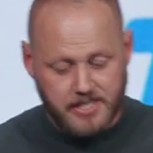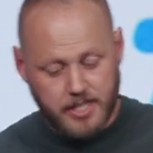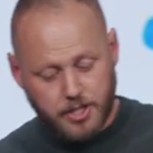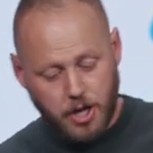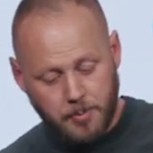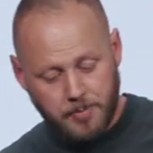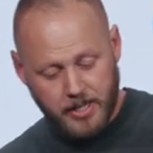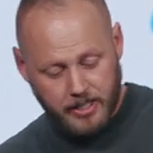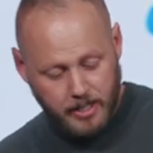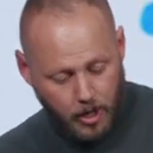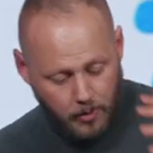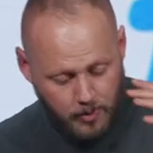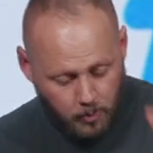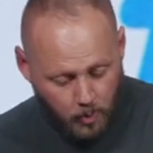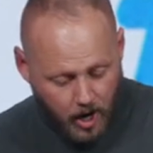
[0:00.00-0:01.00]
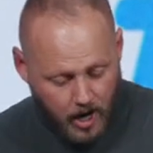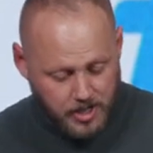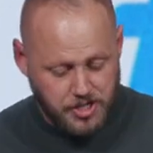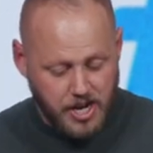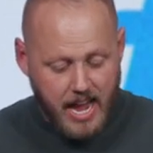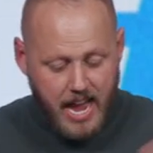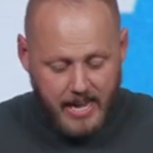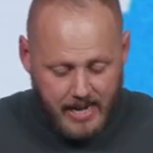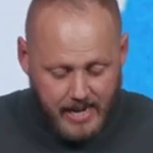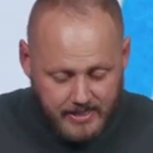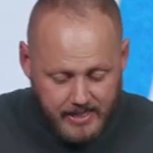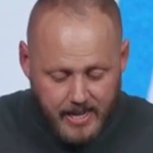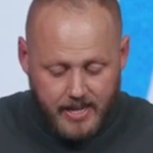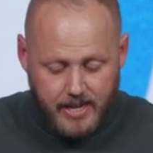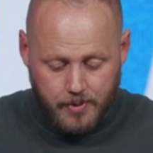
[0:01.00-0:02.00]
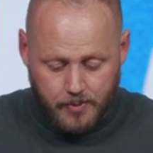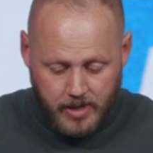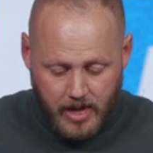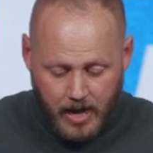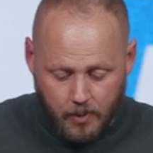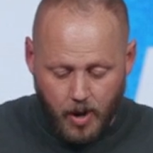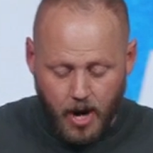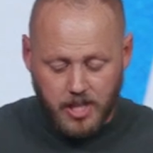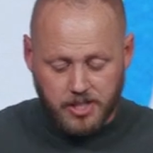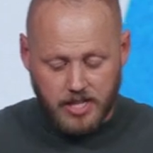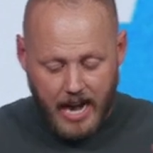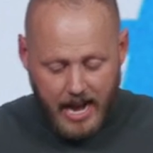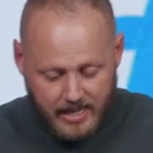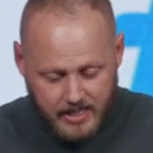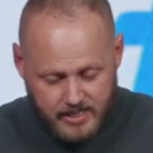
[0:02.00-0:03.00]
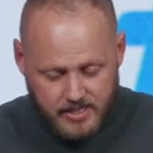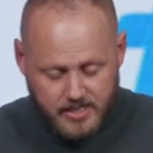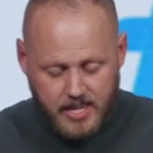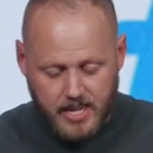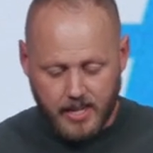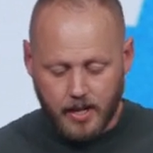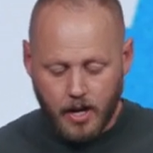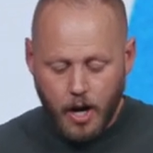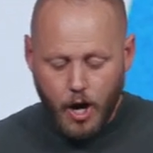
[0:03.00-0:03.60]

He told me to go and wash, and I did. And when I washed, I could see."